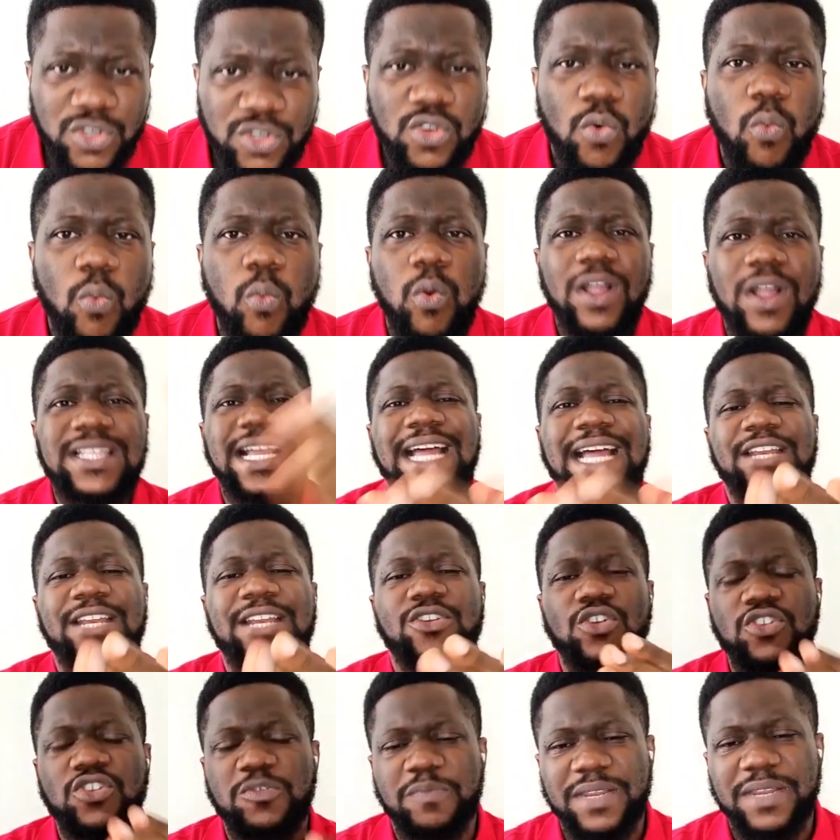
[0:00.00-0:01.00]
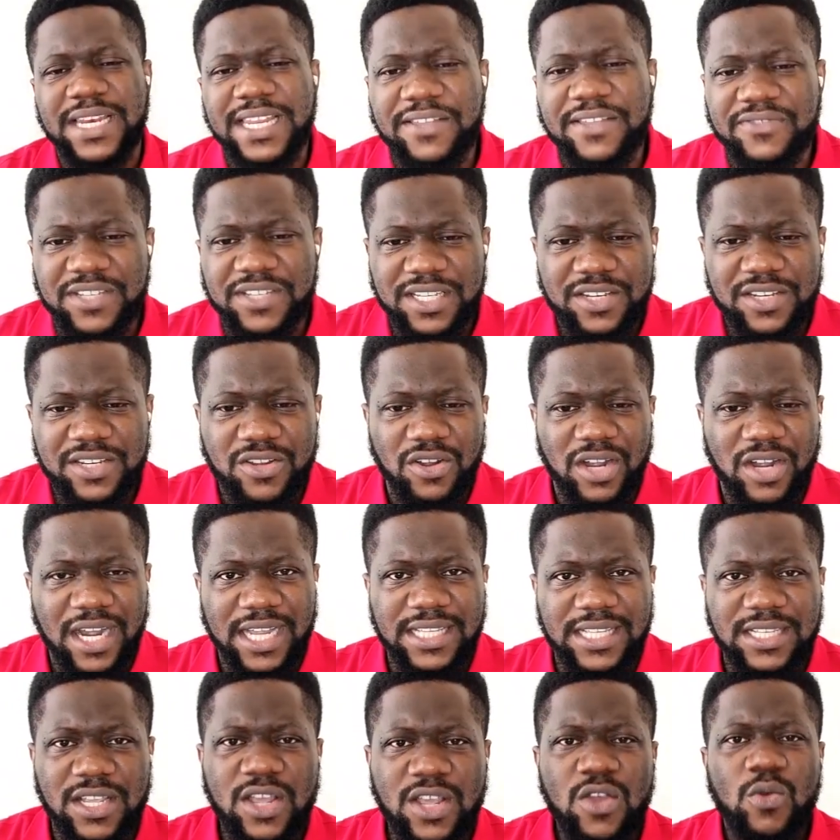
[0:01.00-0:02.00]
So what are those beliefs in your
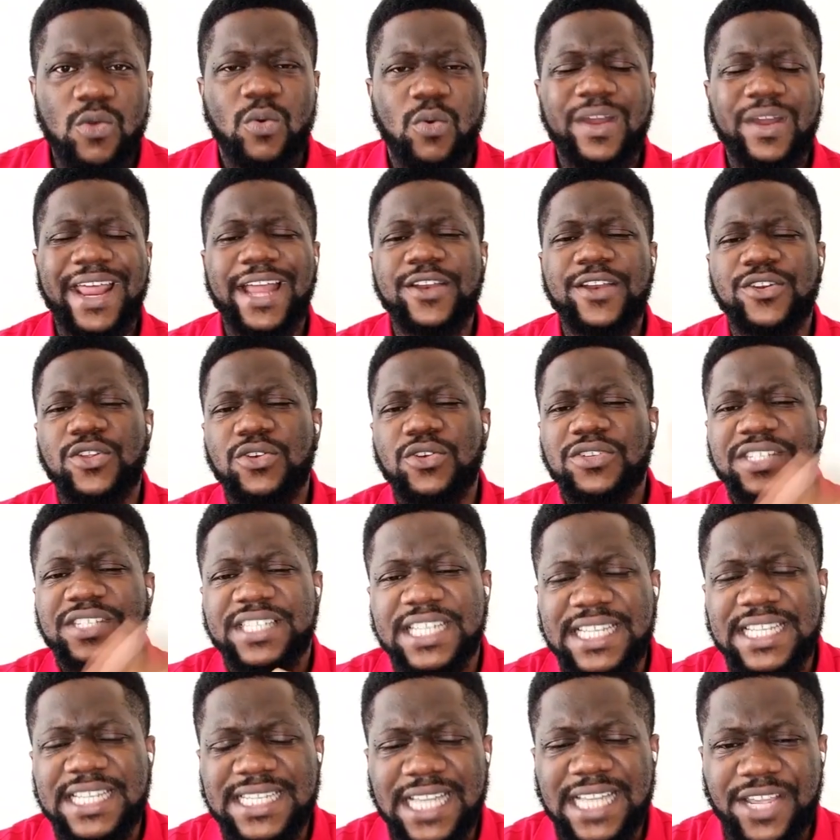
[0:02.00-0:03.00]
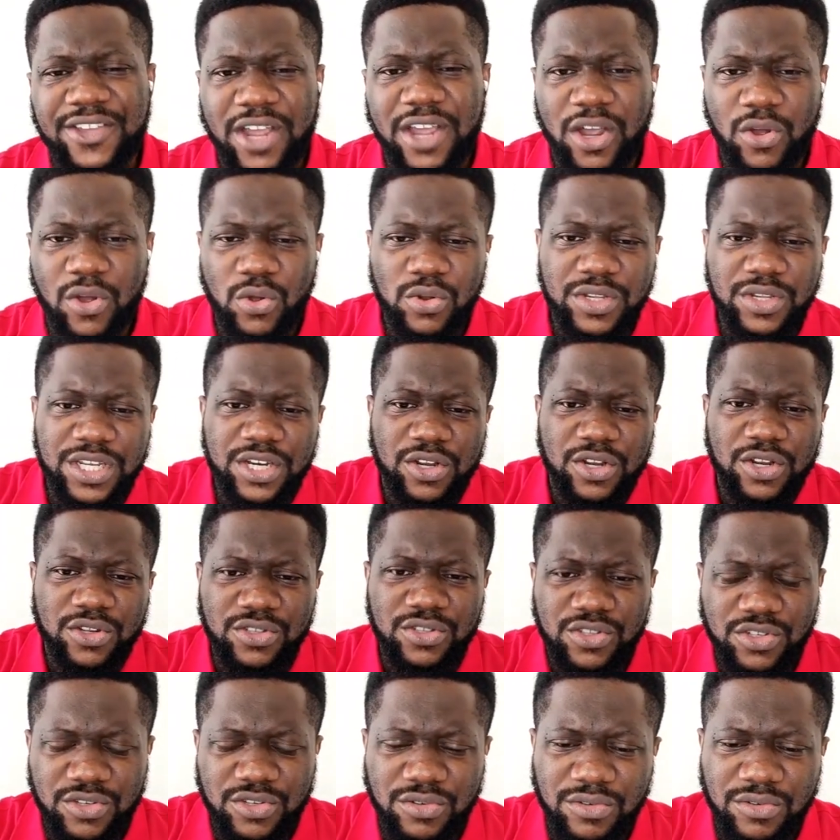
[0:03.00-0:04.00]
heart? What are those things that you're holding
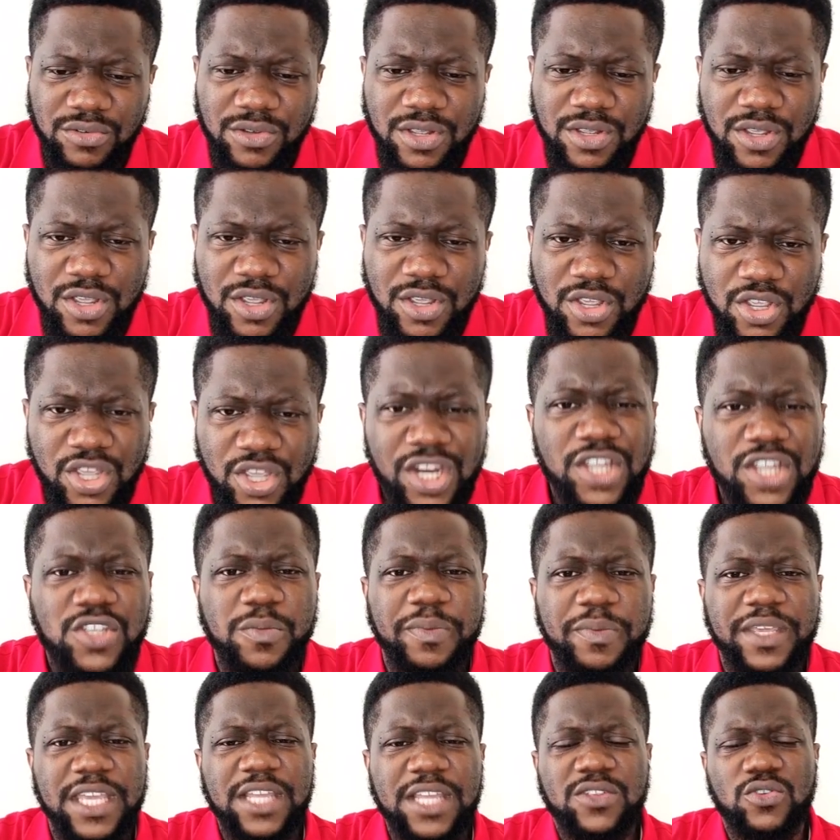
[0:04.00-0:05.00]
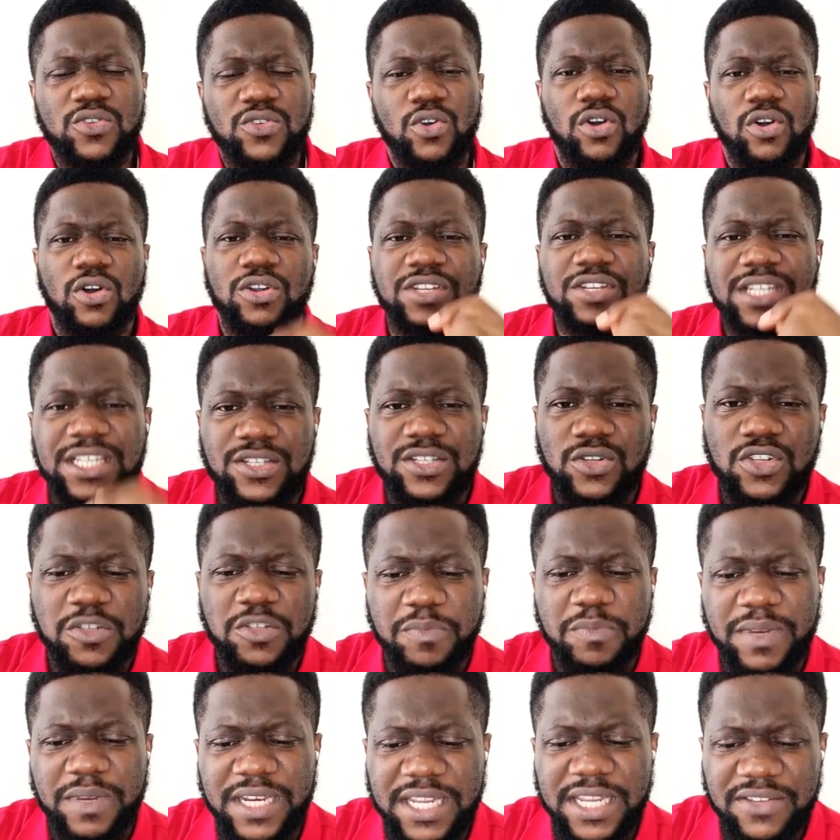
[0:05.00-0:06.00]
on to? You need to begin to audit
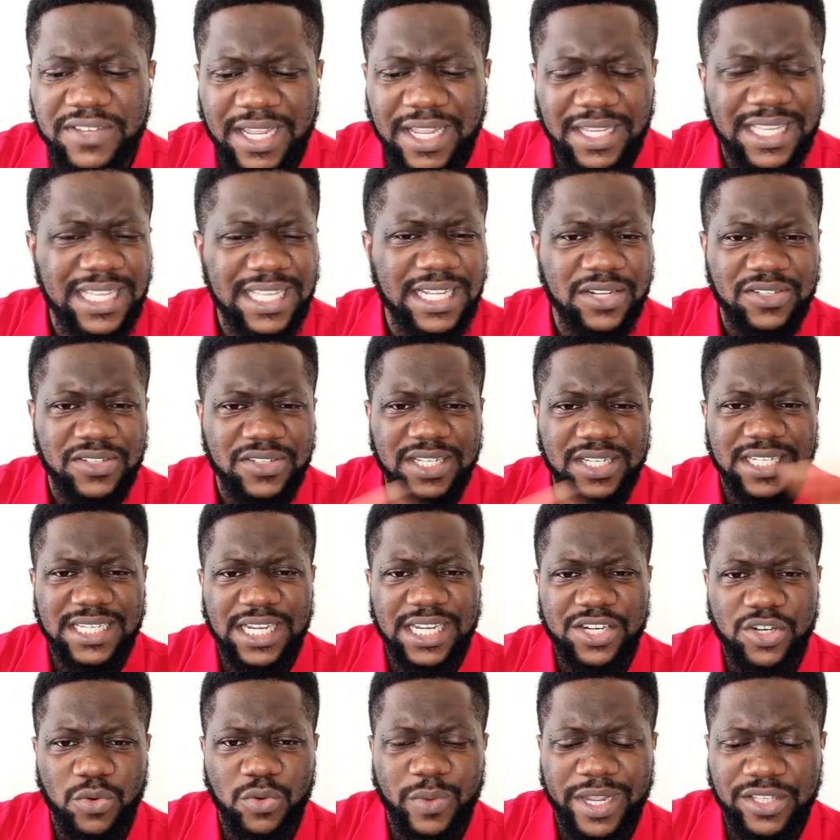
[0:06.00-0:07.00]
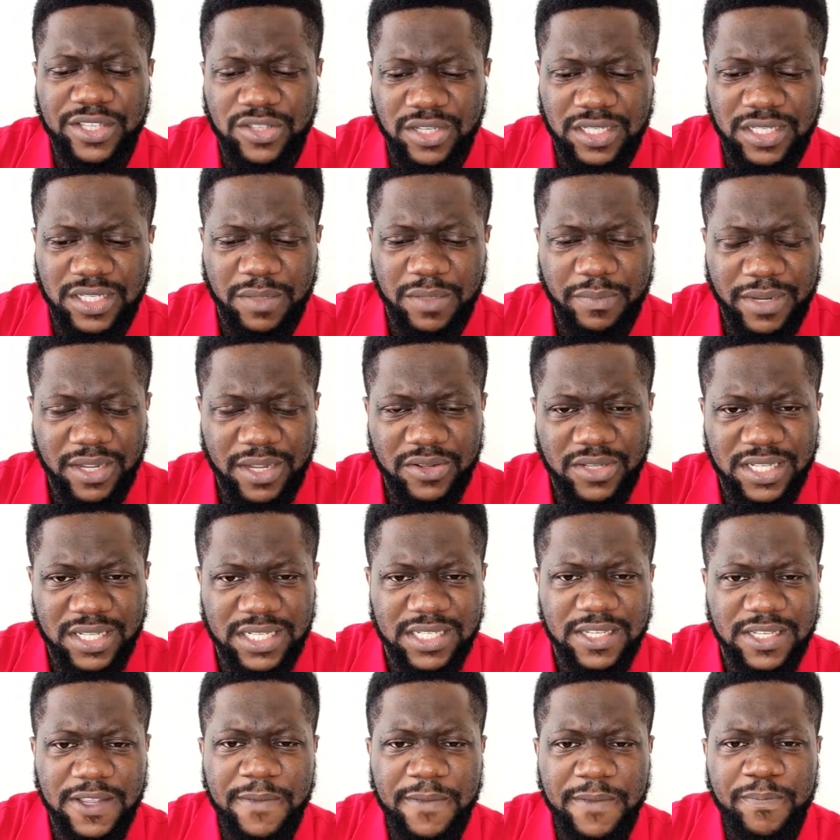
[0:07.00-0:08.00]
those beliefs. I think there's a session where I talked
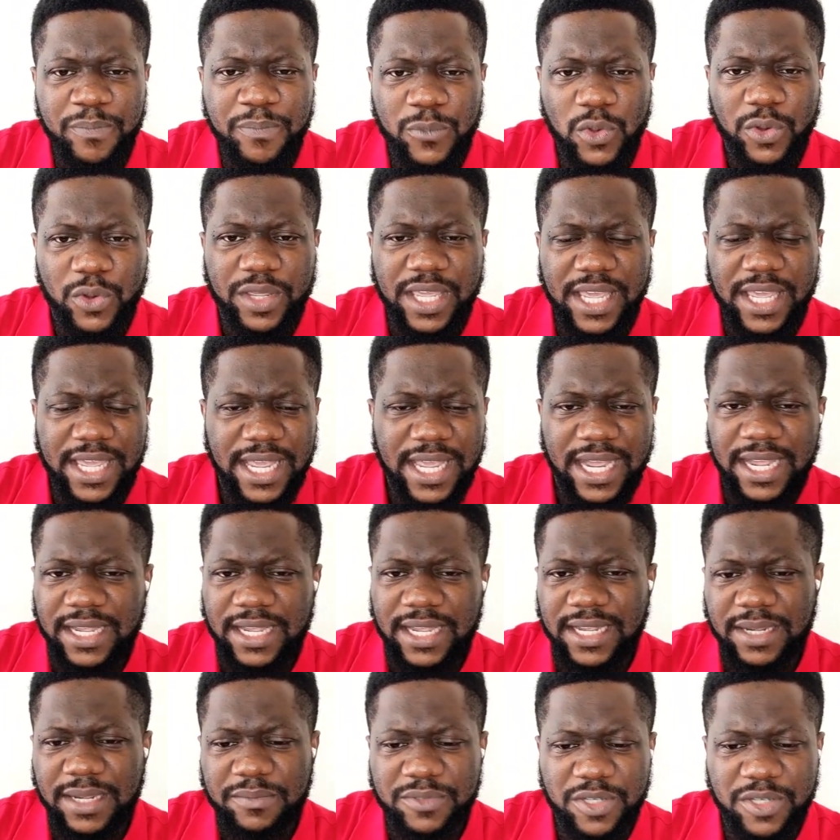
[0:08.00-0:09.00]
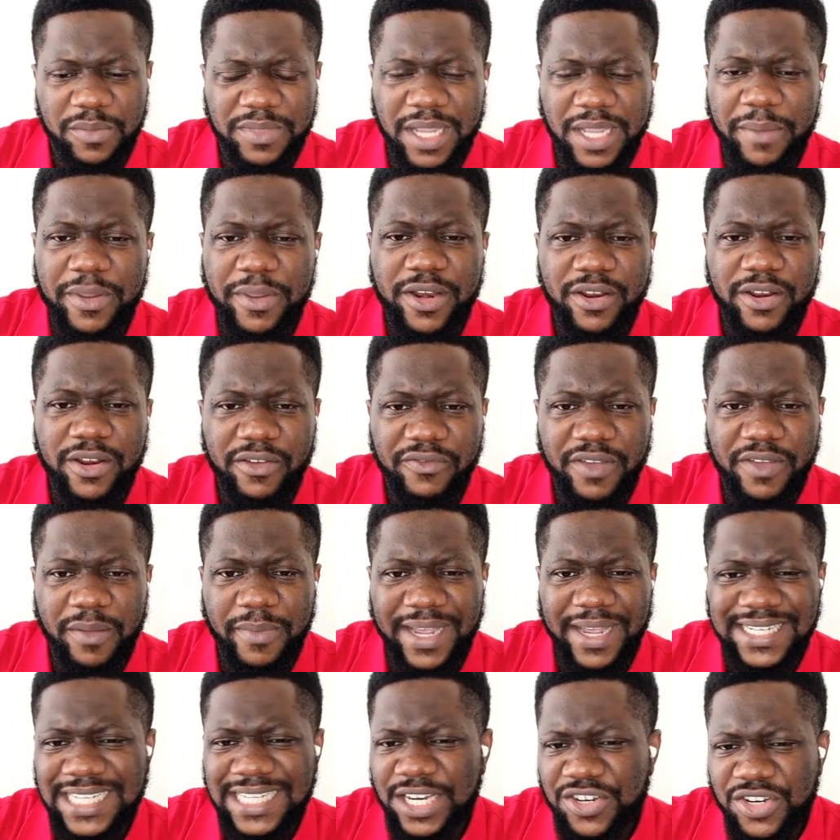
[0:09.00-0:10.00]
about this. Okay, yeah, um, sometime in
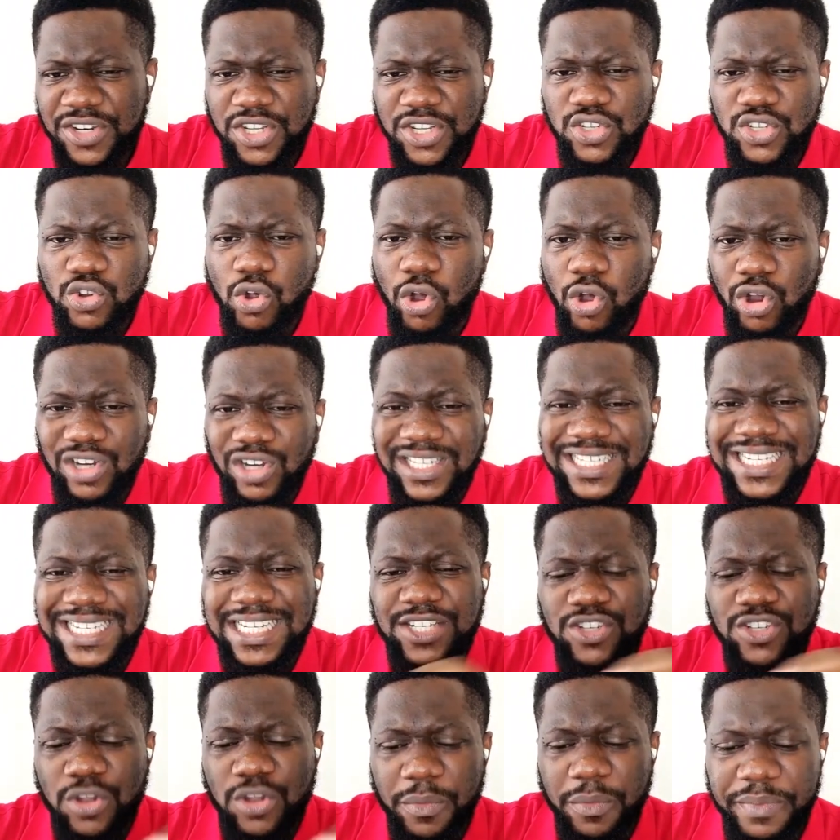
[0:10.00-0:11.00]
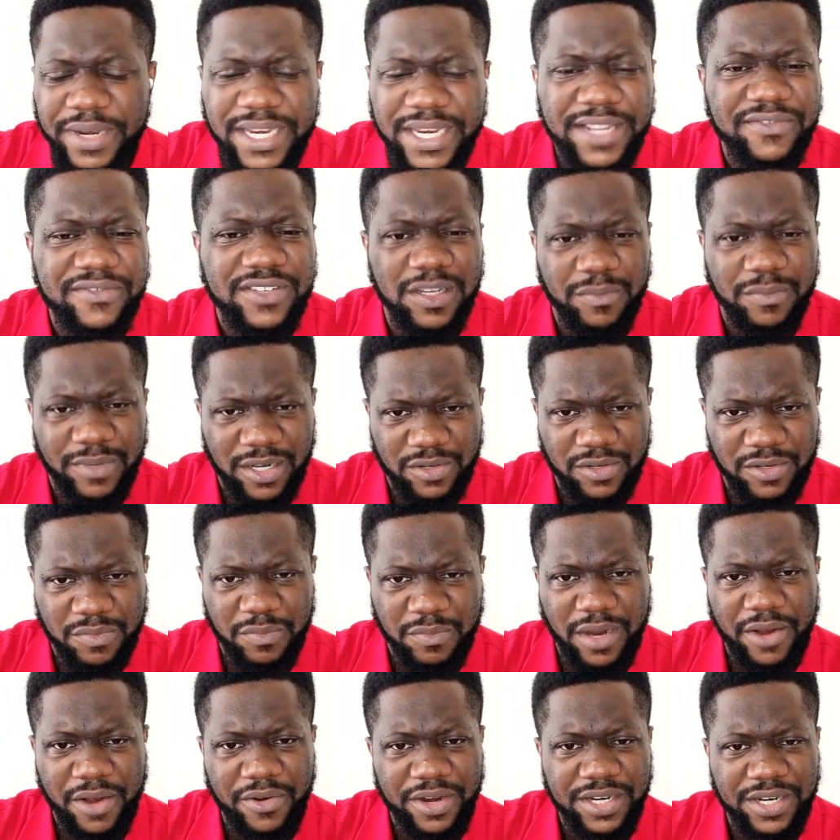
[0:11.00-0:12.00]
November. I said you need to audit your beliefs
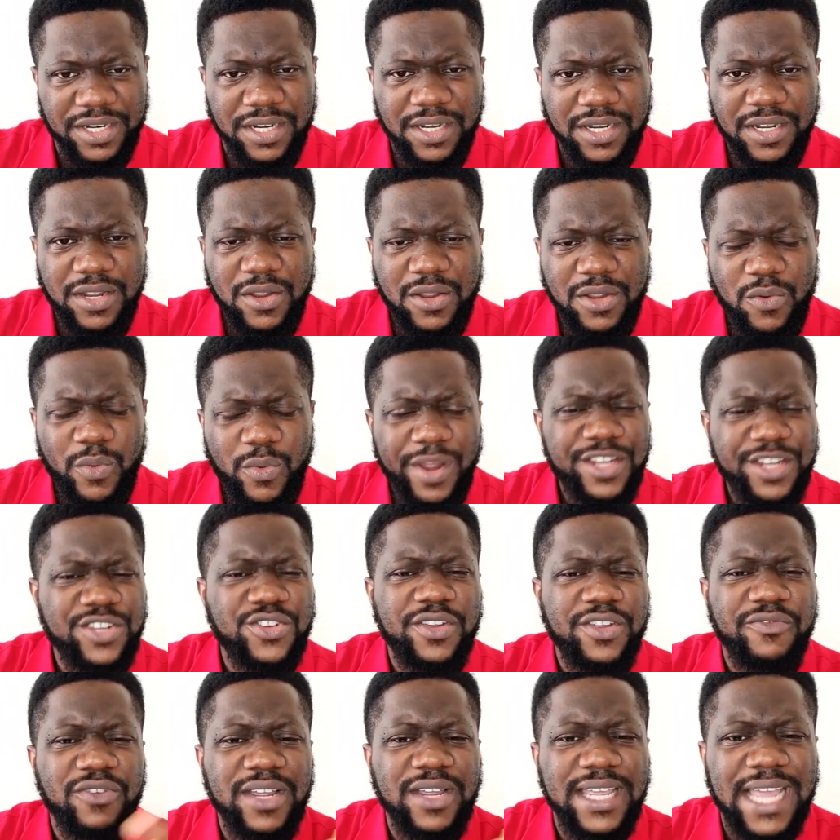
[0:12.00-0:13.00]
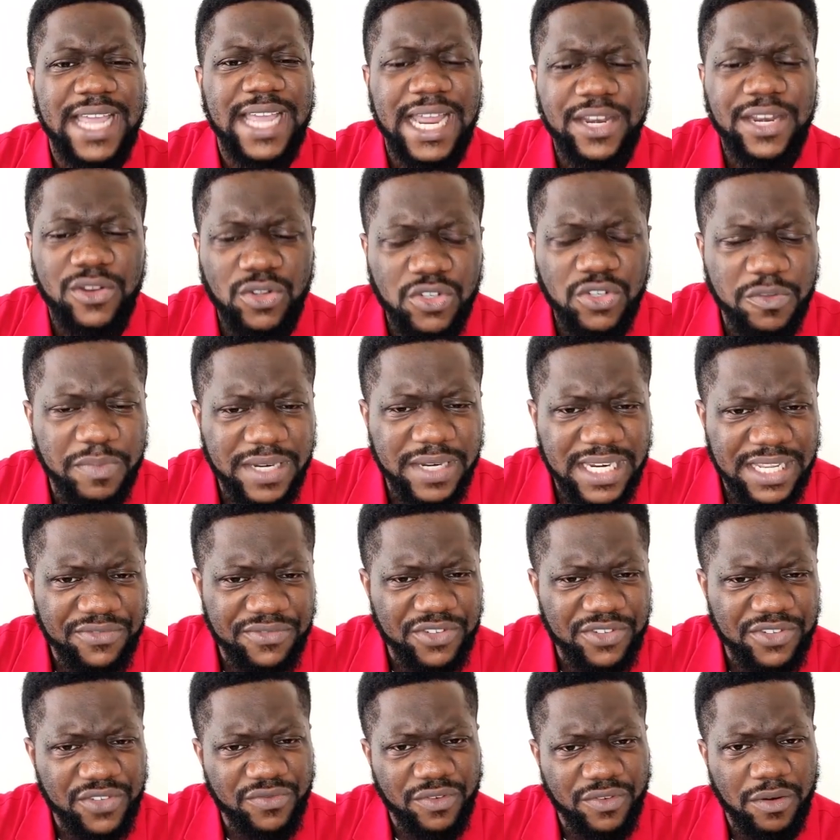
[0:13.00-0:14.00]
about marriage. Where did you even get those
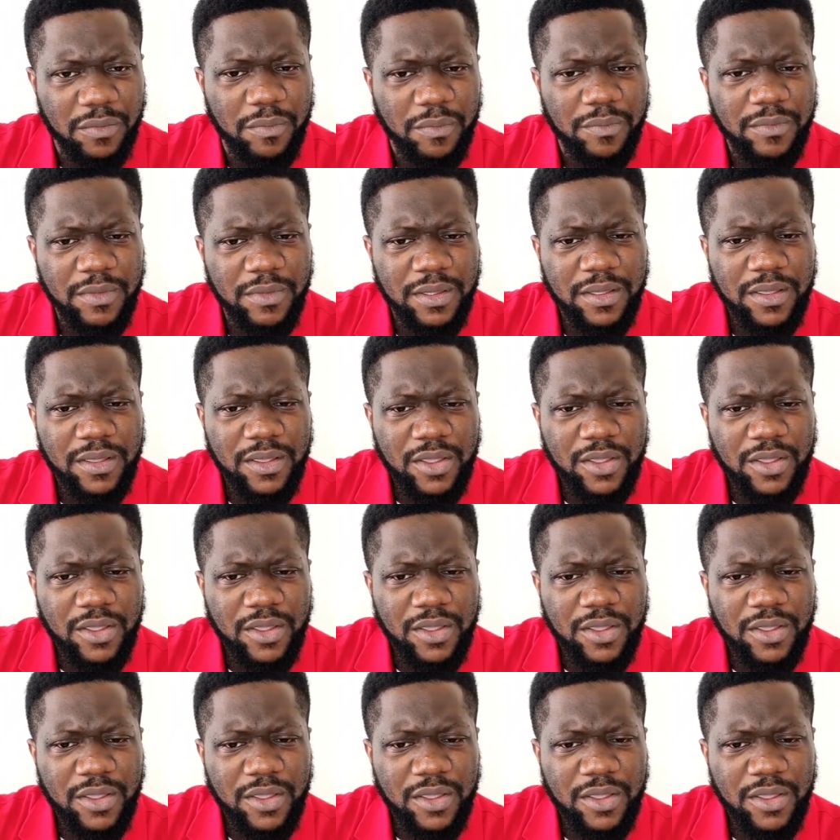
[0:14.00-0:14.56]
beliefs from?